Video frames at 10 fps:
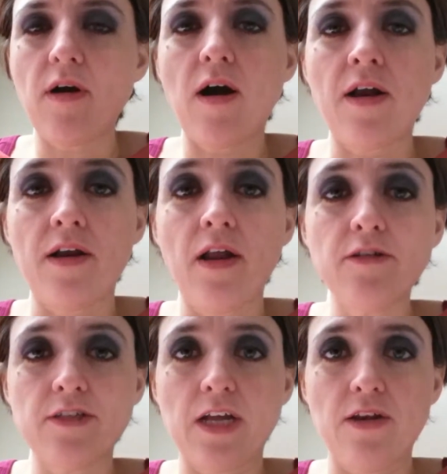on another
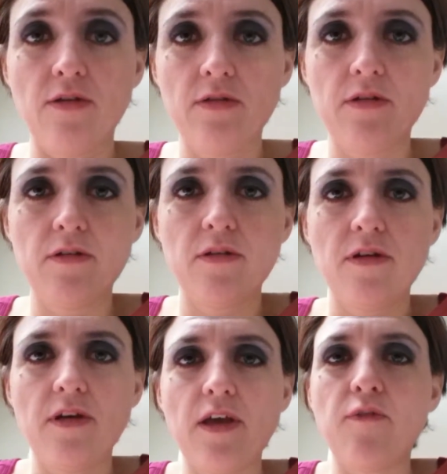side note,
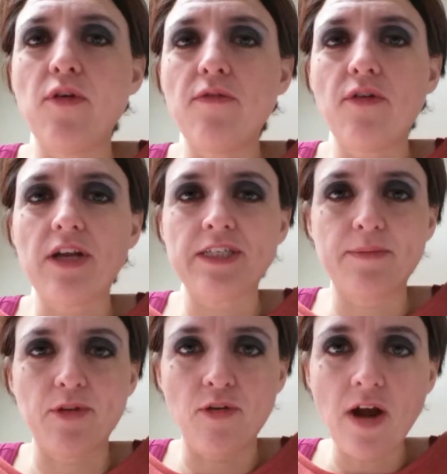if you have not
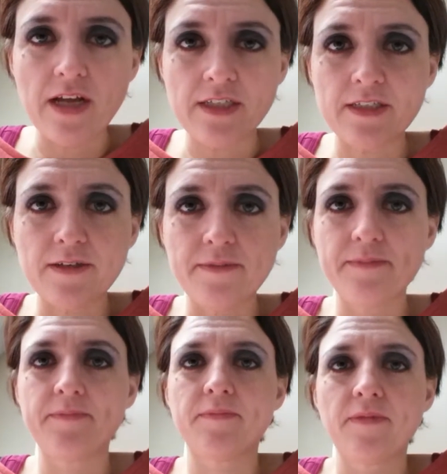accepted Christ,
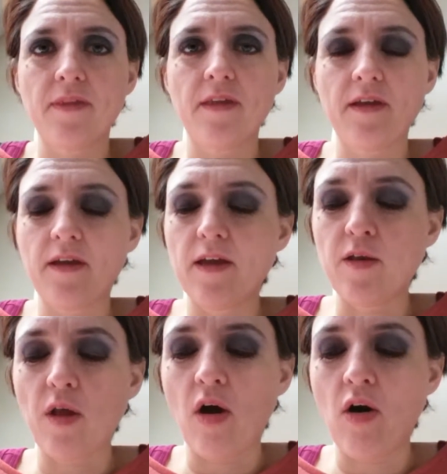
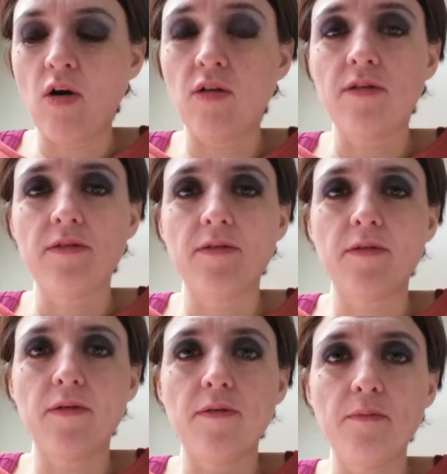it's all
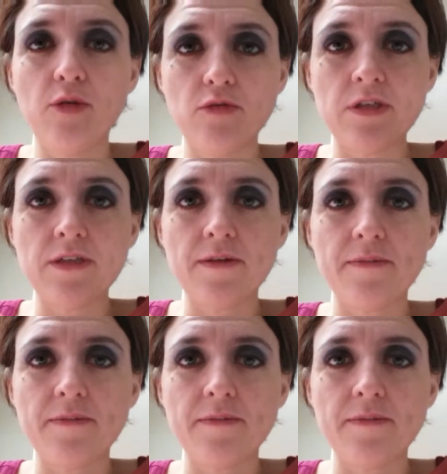moot.